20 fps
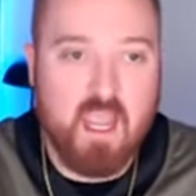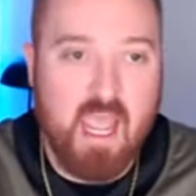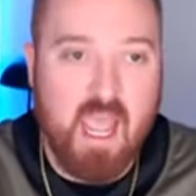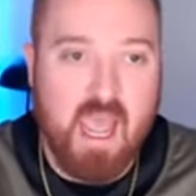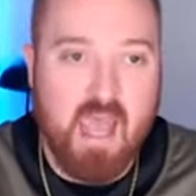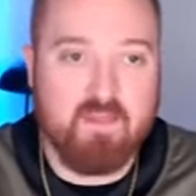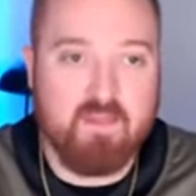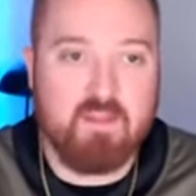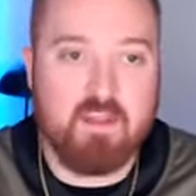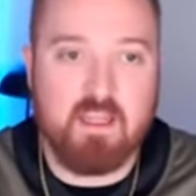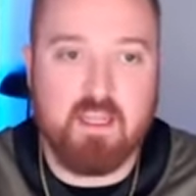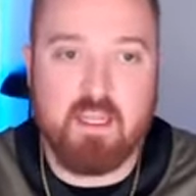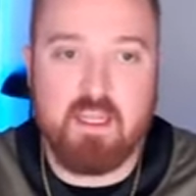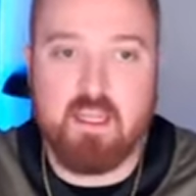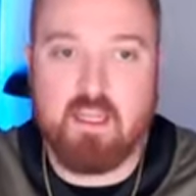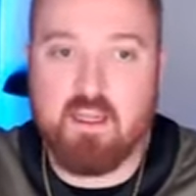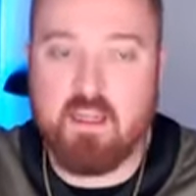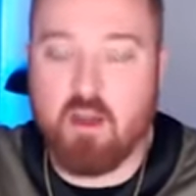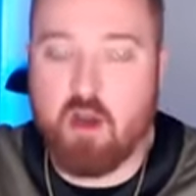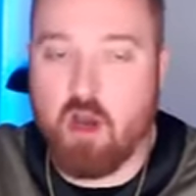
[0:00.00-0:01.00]
at
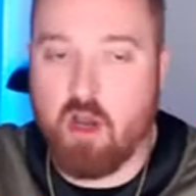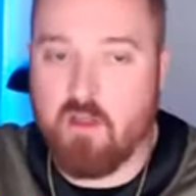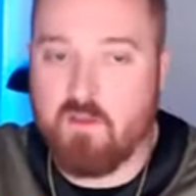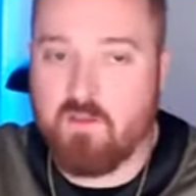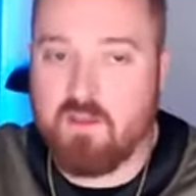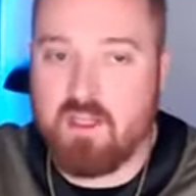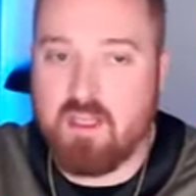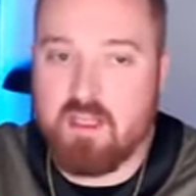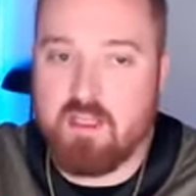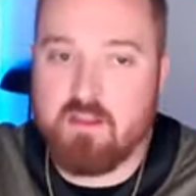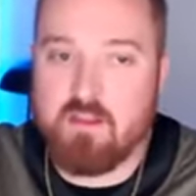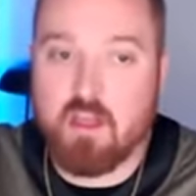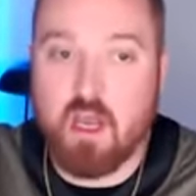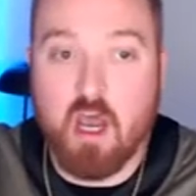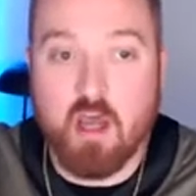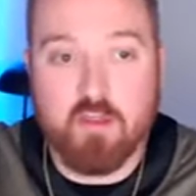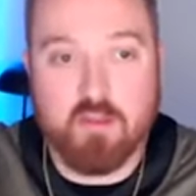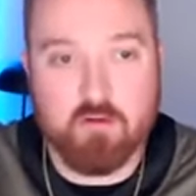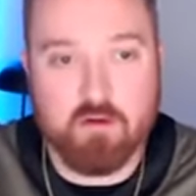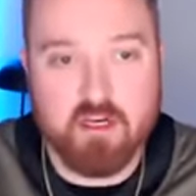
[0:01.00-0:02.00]
the on the
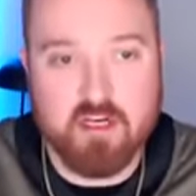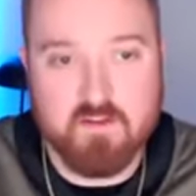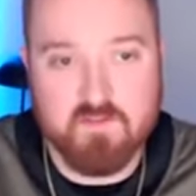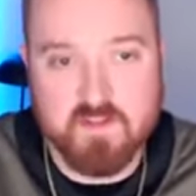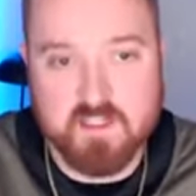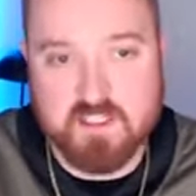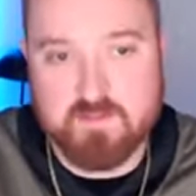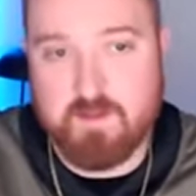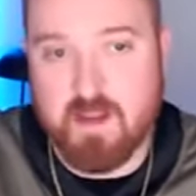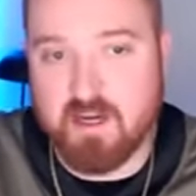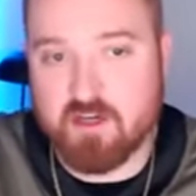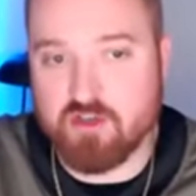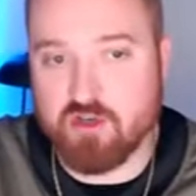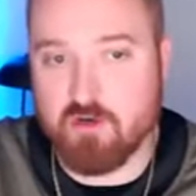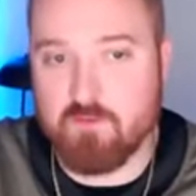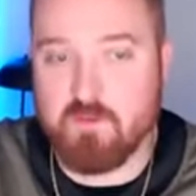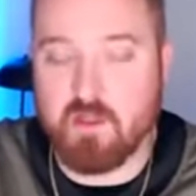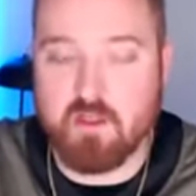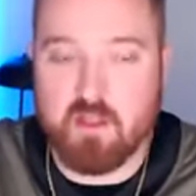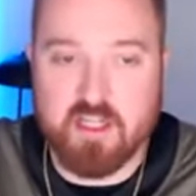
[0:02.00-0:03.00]
other end of the
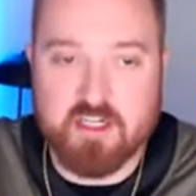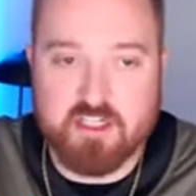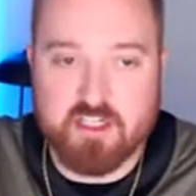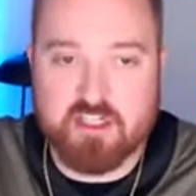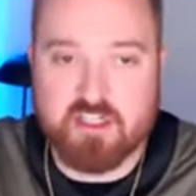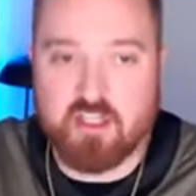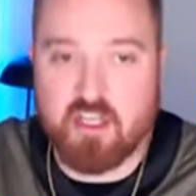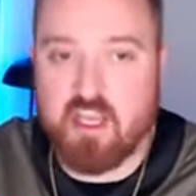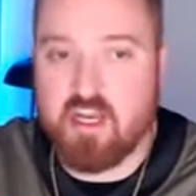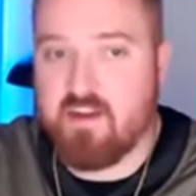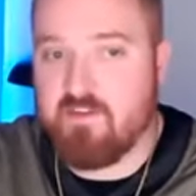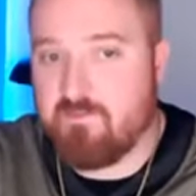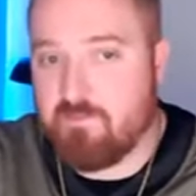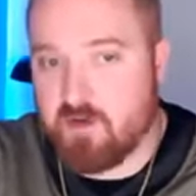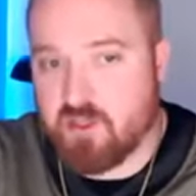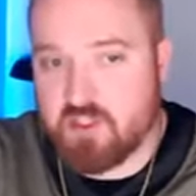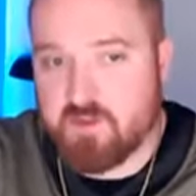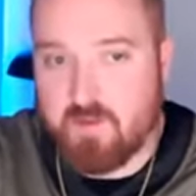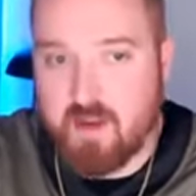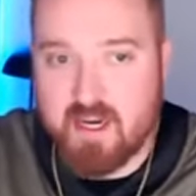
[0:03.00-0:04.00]
spectrum the legislative
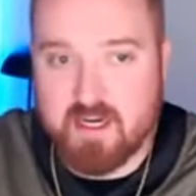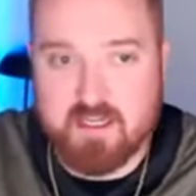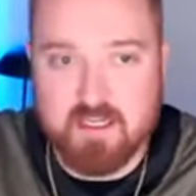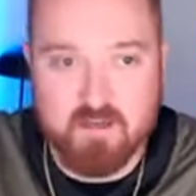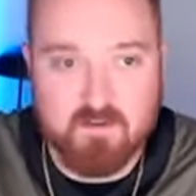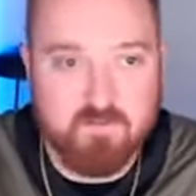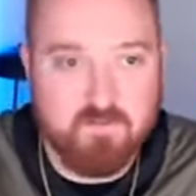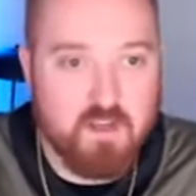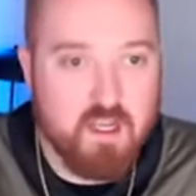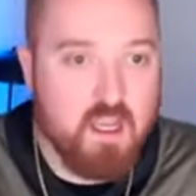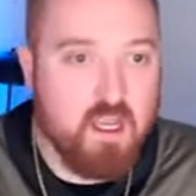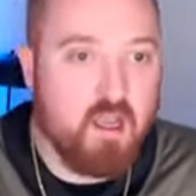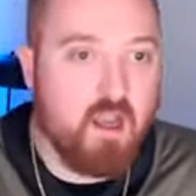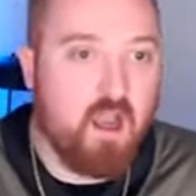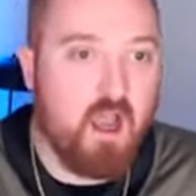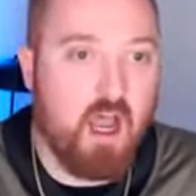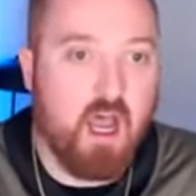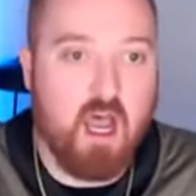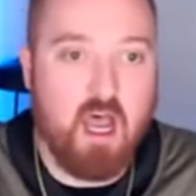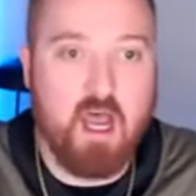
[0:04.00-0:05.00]
perspective
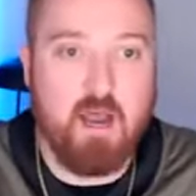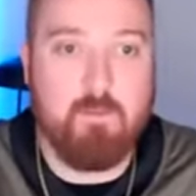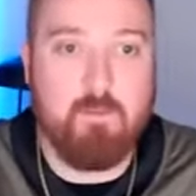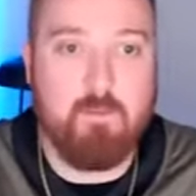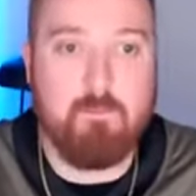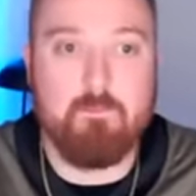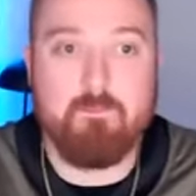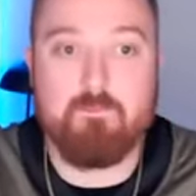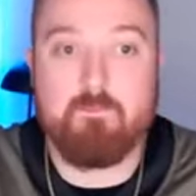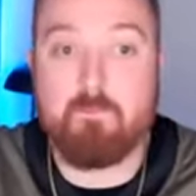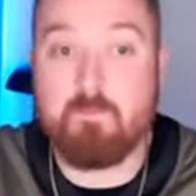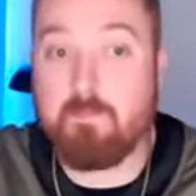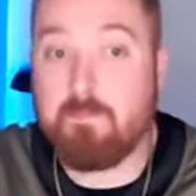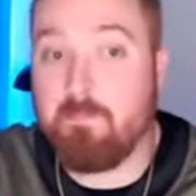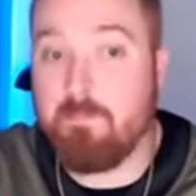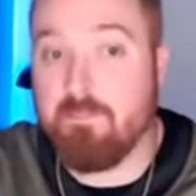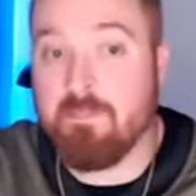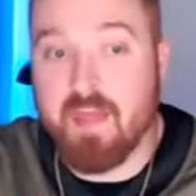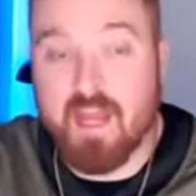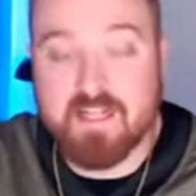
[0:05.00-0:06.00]
um,
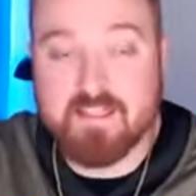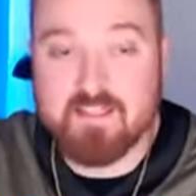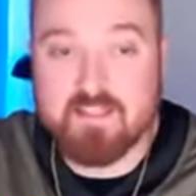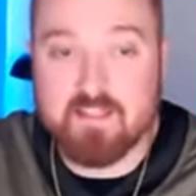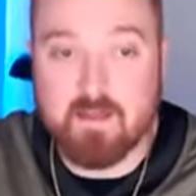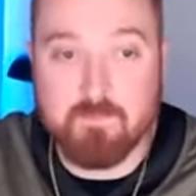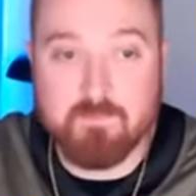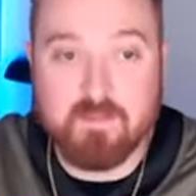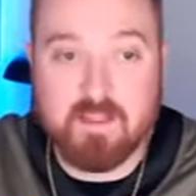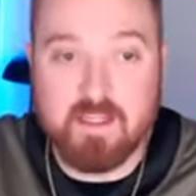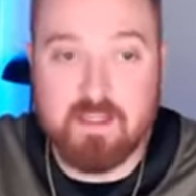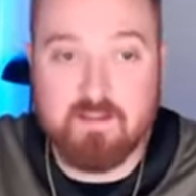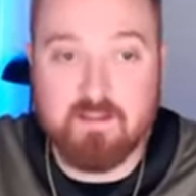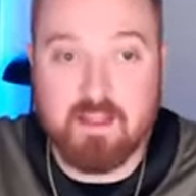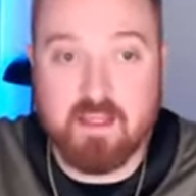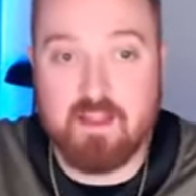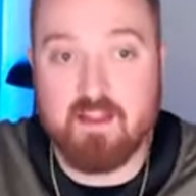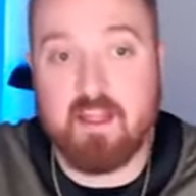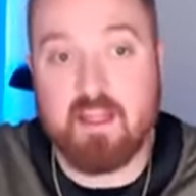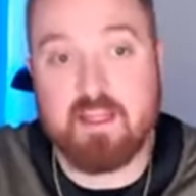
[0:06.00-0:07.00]
that's something
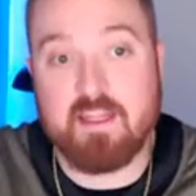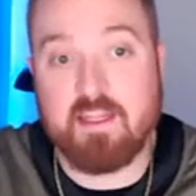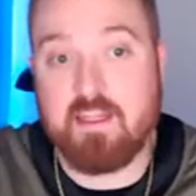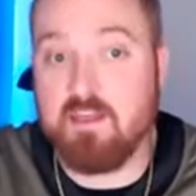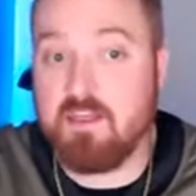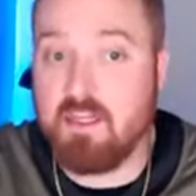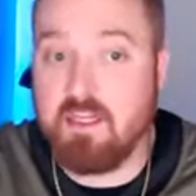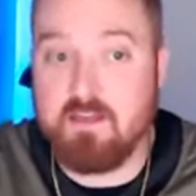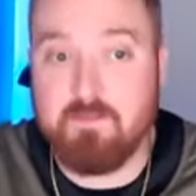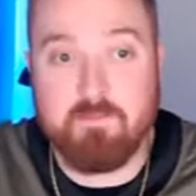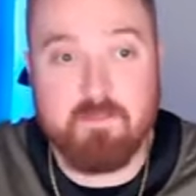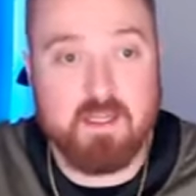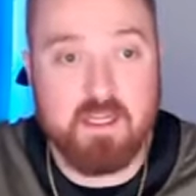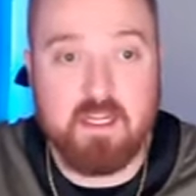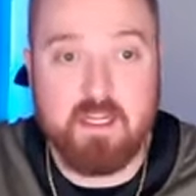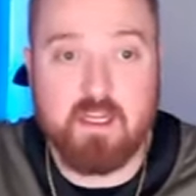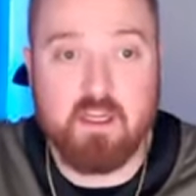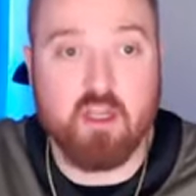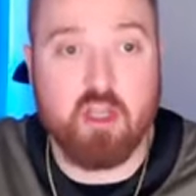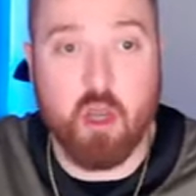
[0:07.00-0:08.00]
that like you need to
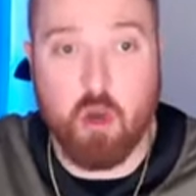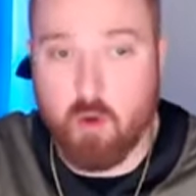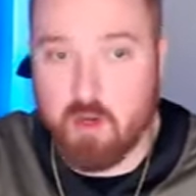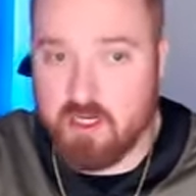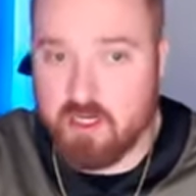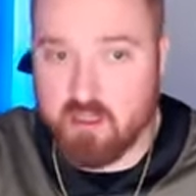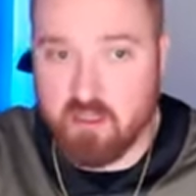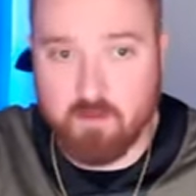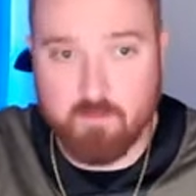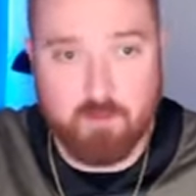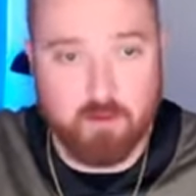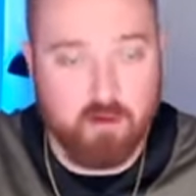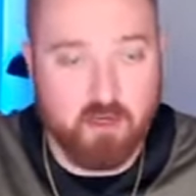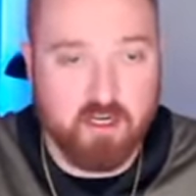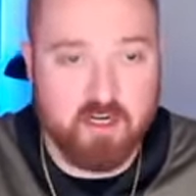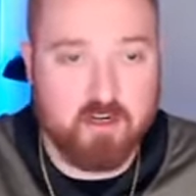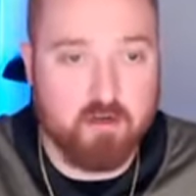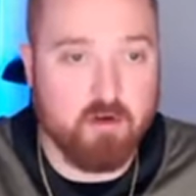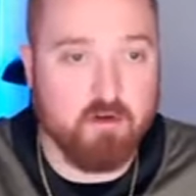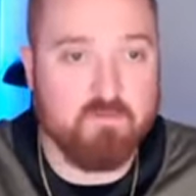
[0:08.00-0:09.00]
be going to their
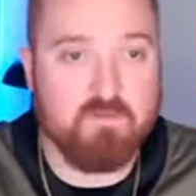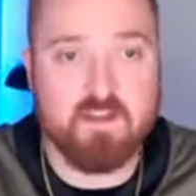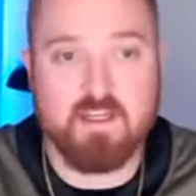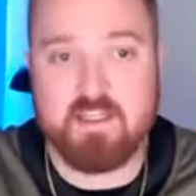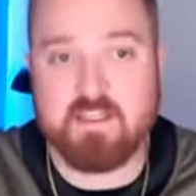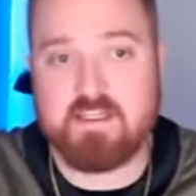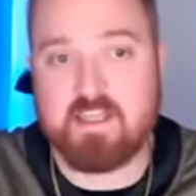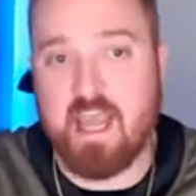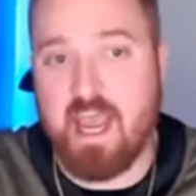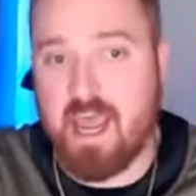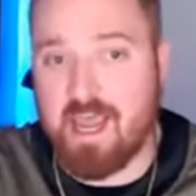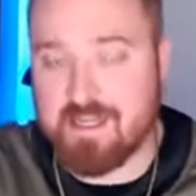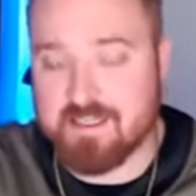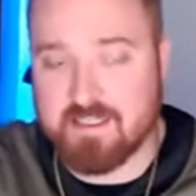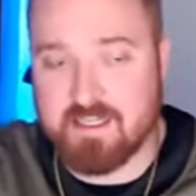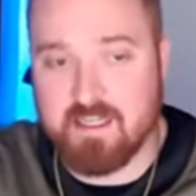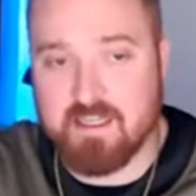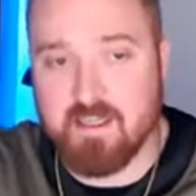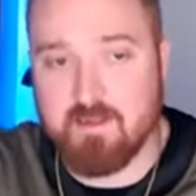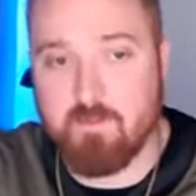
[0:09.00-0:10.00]
political events,
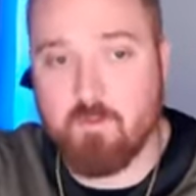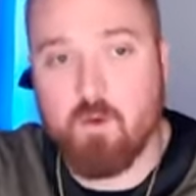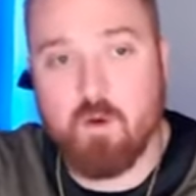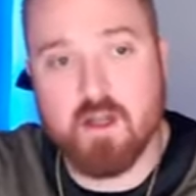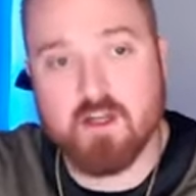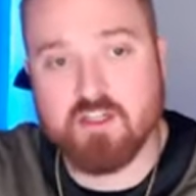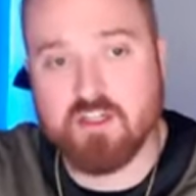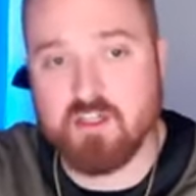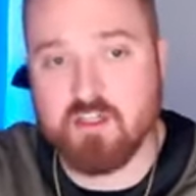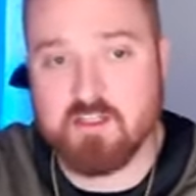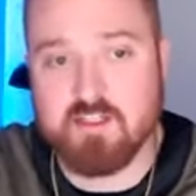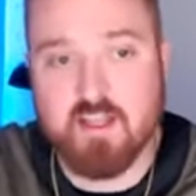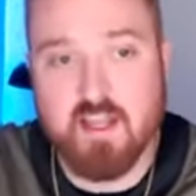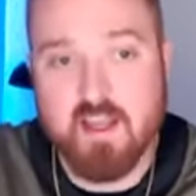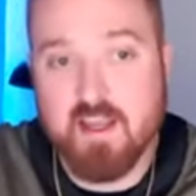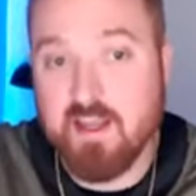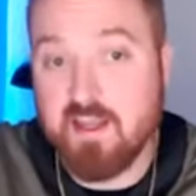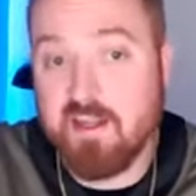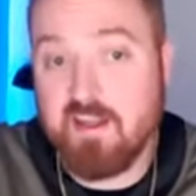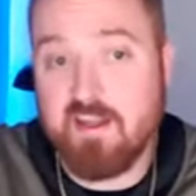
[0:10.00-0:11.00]
asking them questions.
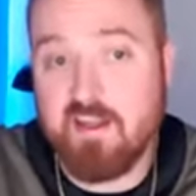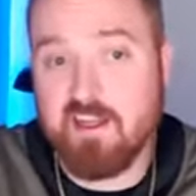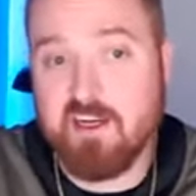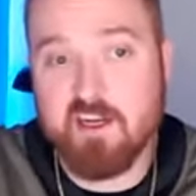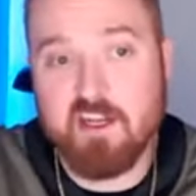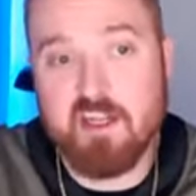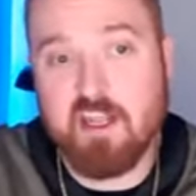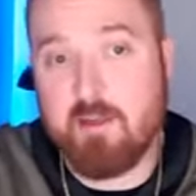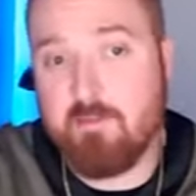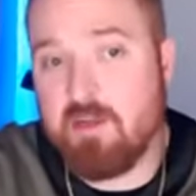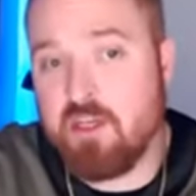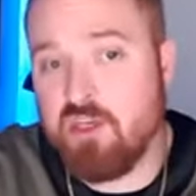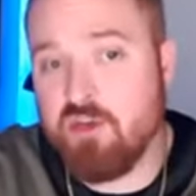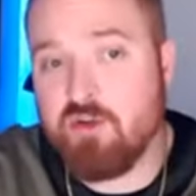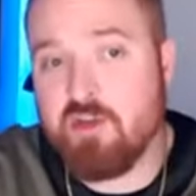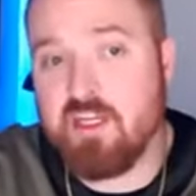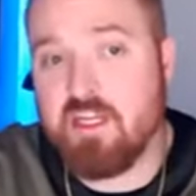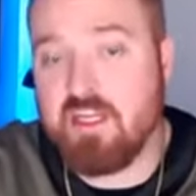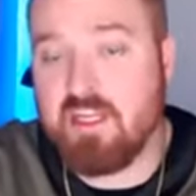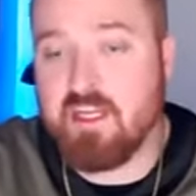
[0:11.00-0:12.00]
Get a, I mean, you
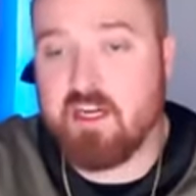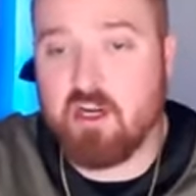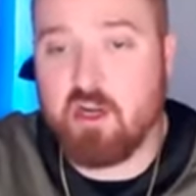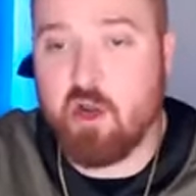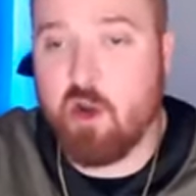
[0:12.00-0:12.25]
can get a